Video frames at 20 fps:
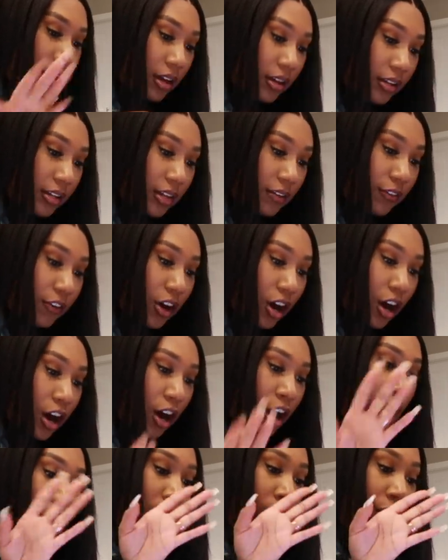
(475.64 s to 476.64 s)
a gift
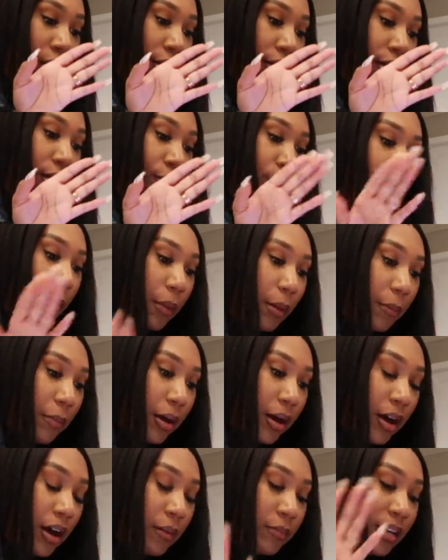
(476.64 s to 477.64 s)
card for my
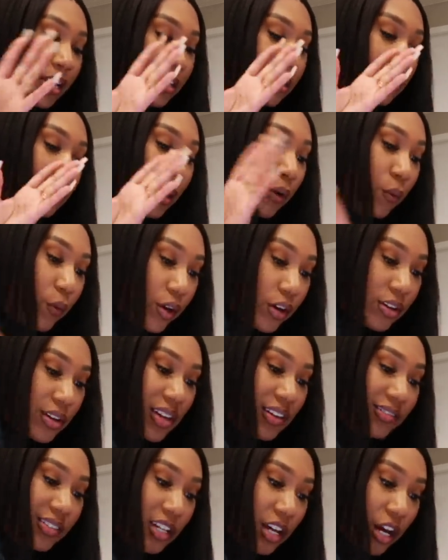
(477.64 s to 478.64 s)
mom, that's my work
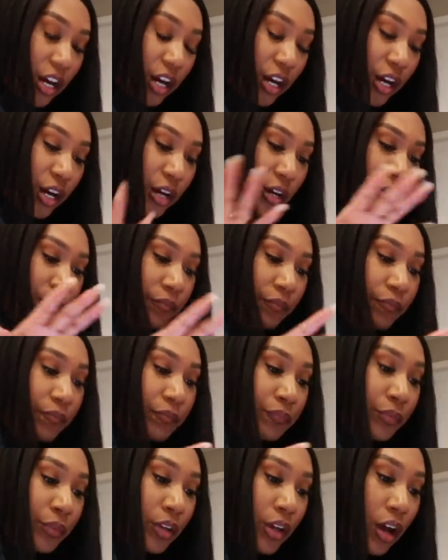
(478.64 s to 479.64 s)
gift to her,
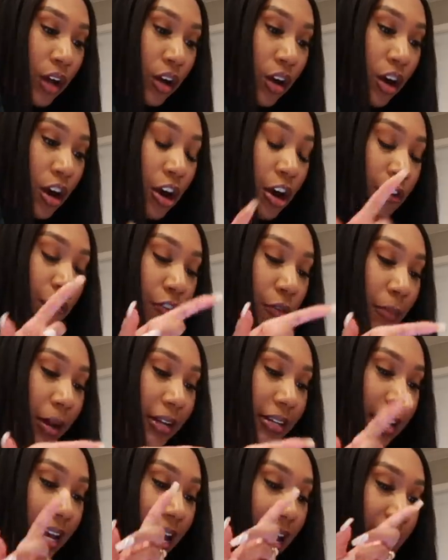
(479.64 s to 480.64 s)
a card for my
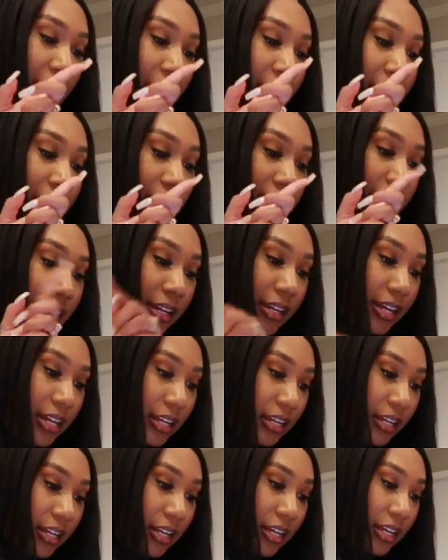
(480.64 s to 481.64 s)
dad and
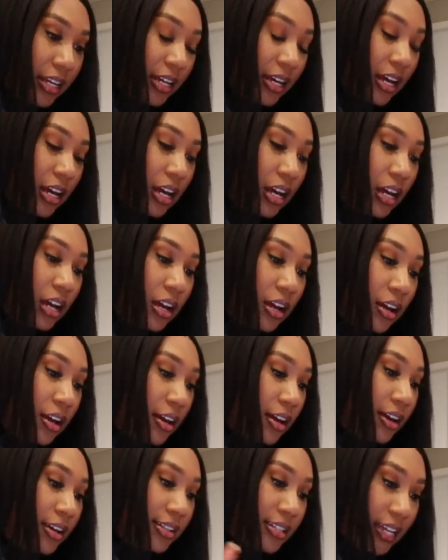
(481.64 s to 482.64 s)
Kennedy,
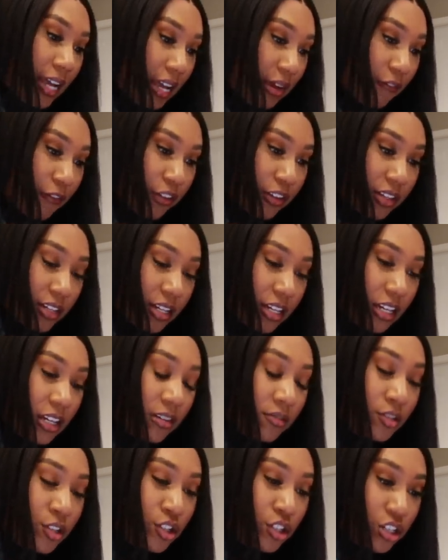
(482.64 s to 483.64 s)
tape for the
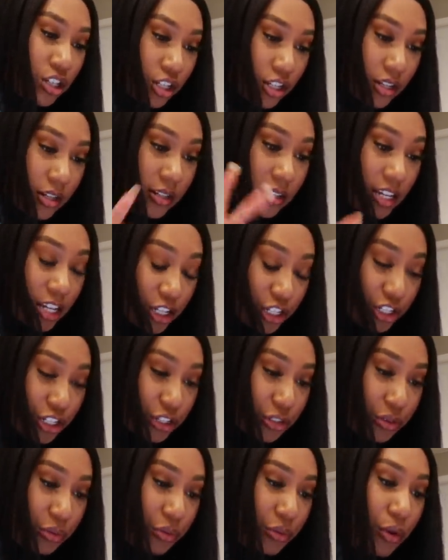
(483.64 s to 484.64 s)
gifts,
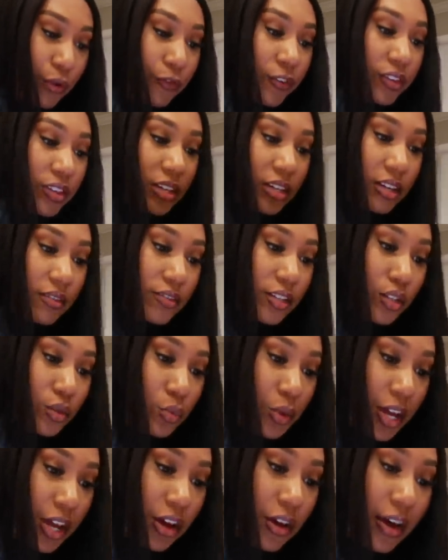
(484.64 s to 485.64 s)
tissue for the gifts as
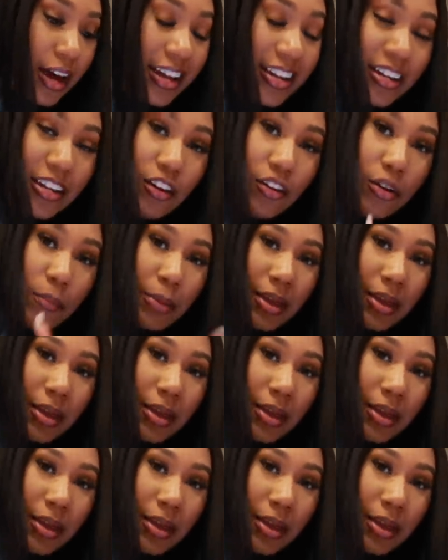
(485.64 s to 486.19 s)
well. I need to go to